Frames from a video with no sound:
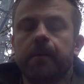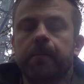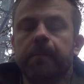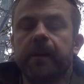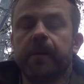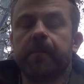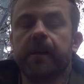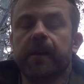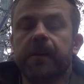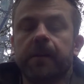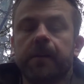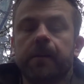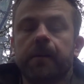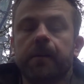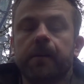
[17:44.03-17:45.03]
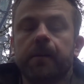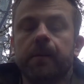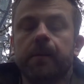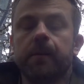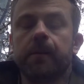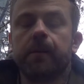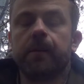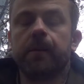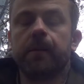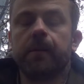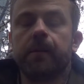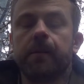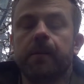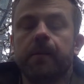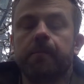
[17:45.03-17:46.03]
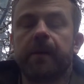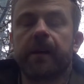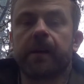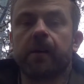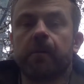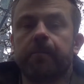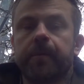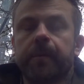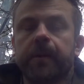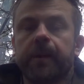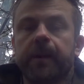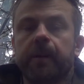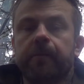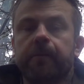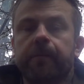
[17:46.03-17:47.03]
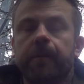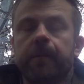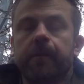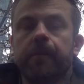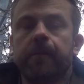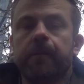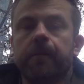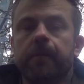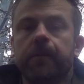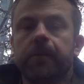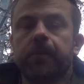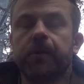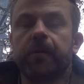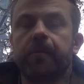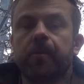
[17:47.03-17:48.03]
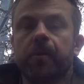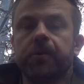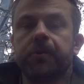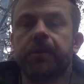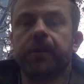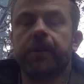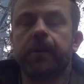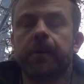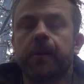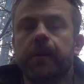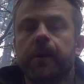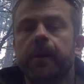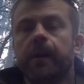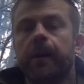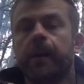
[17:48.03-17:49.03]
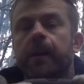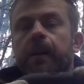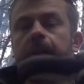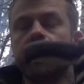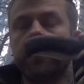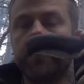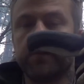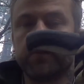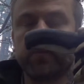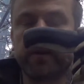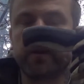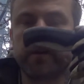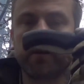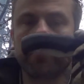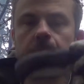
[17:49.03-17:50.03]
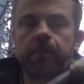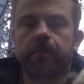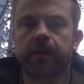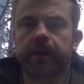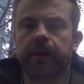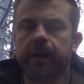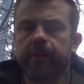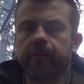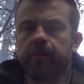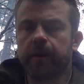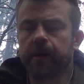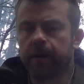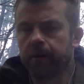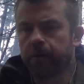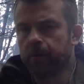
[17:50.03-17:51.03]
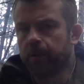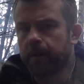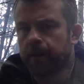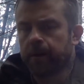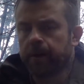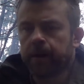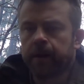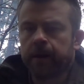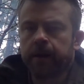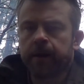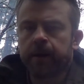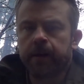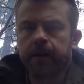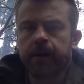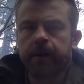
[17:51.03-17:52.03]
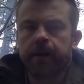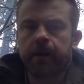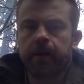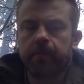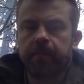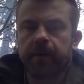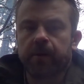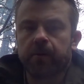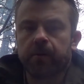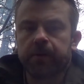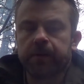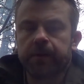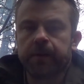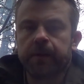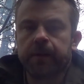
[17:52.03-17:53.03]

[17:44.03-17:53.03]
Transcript: be my backup knife to the Prodigy. I got this one now, but I have buy a new one because